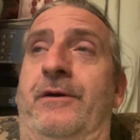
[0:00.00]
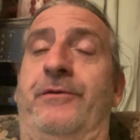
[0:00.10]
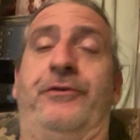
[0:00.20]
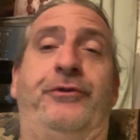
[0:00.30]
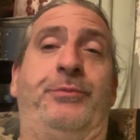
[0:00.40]

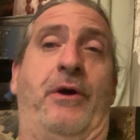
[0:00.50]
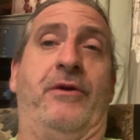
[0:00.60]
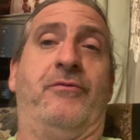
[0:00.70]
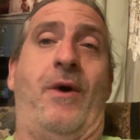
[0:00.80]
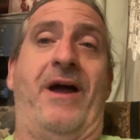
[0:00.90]
this is part
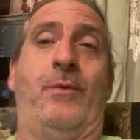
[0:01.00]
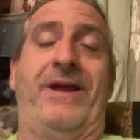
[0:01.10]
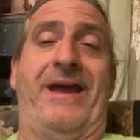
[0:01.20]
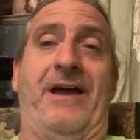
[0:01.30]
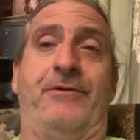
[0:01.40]
of why we
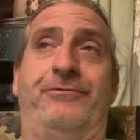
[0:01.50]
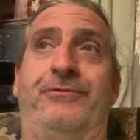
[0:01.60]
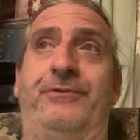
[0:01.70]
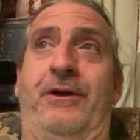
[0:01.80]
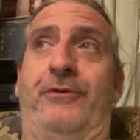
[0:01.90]
have
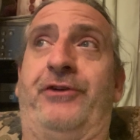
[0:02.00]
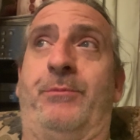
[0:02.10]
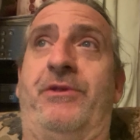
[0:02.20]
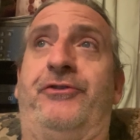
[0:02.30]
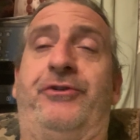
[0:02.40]
you know, some
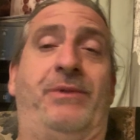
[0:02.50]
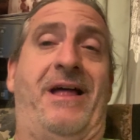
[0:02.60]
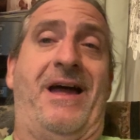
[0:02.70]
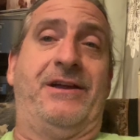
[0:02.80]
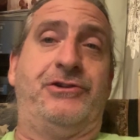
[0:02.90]
of the
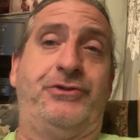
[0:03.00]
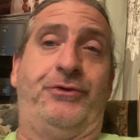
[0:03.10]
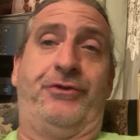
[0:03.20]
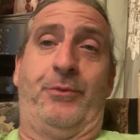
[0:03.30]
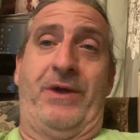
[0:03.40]
supply
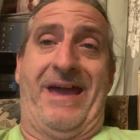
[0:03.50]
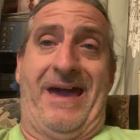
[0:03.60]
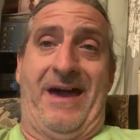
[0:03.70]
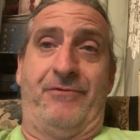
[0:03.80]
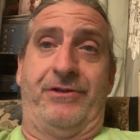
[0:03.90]
issues that we
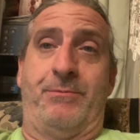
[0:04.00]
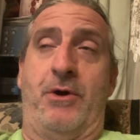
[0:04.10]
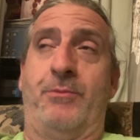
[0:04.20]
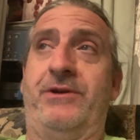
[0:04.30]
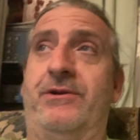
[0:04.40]
have at the
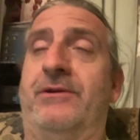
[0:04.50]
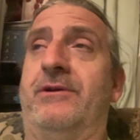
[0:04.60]
moment.